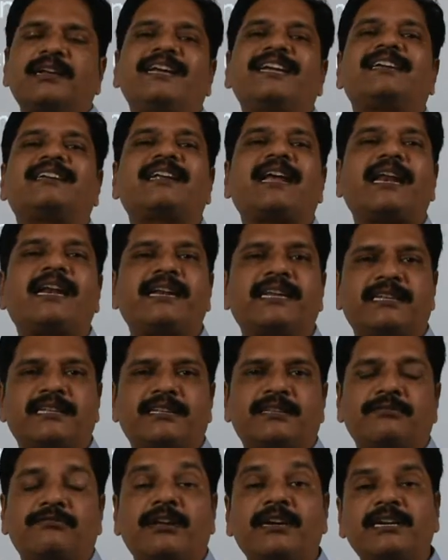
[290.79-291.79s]

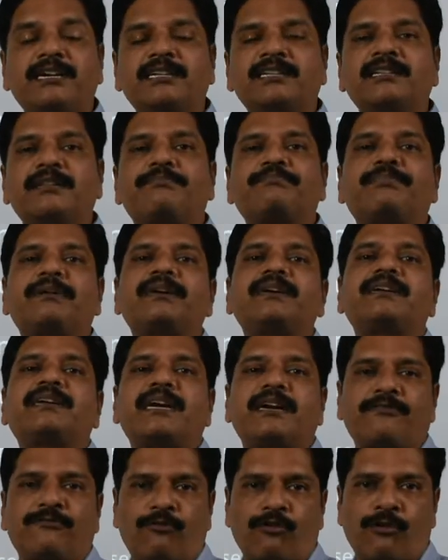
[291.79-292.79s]
italics when it is in the
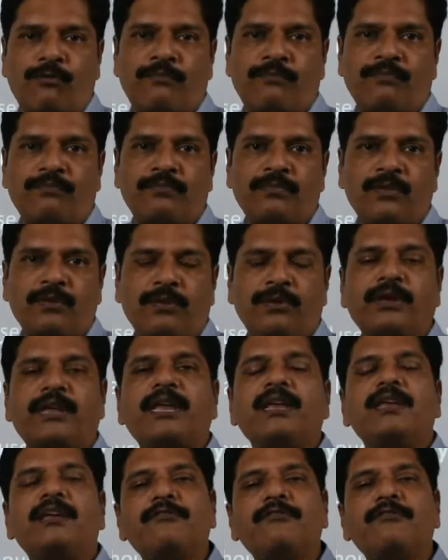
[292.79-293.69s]
printed form, okay.